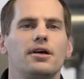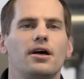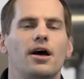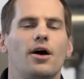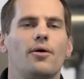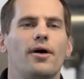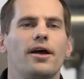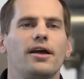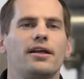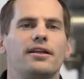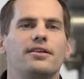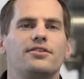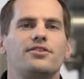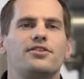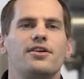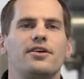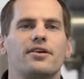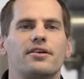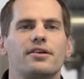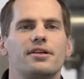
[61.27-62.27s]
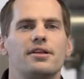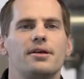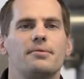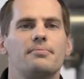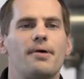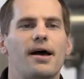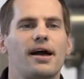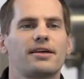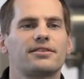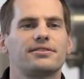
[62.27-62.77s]
a way an engineer can
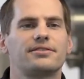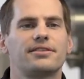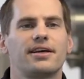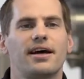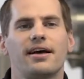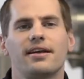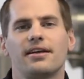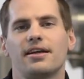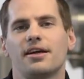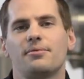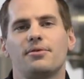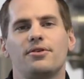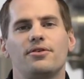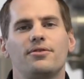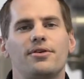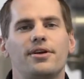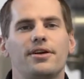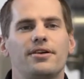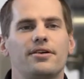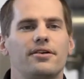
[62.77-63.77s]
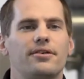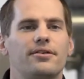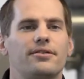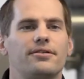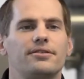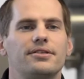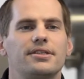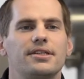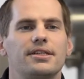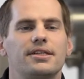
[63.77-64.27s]
impact society. I mean, you
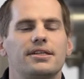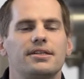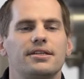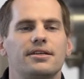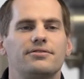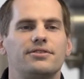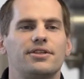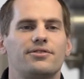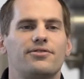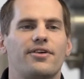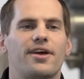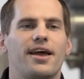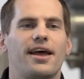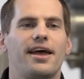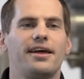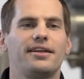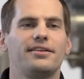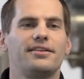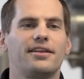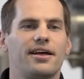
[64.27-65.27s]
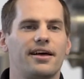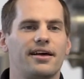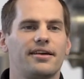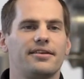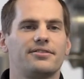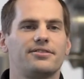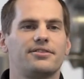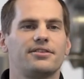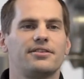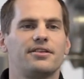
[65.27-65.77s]
hear of different
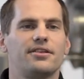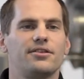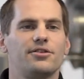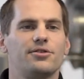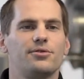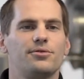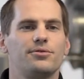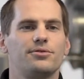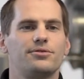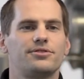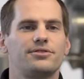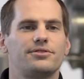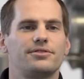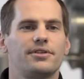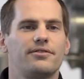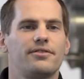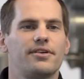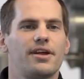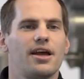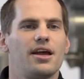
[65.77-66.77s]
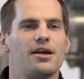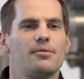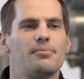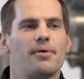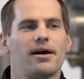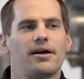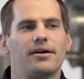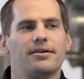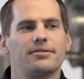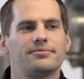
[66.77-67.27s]
headlines in the news every day
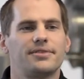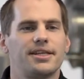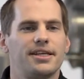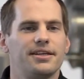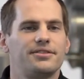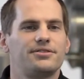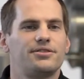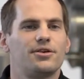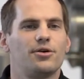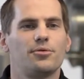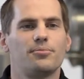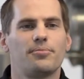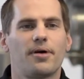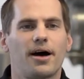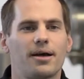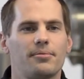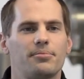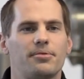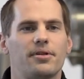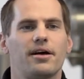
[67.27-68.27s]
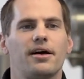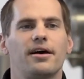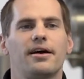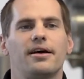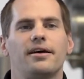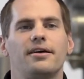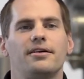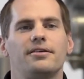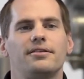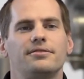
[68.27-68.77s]
about Keystone
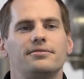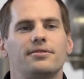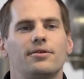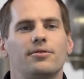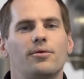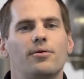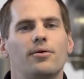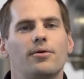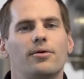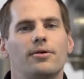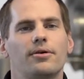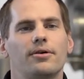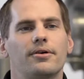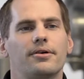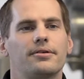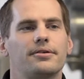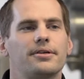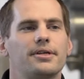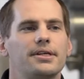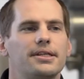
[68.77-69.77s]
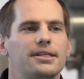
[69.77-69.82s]
Pipeline, or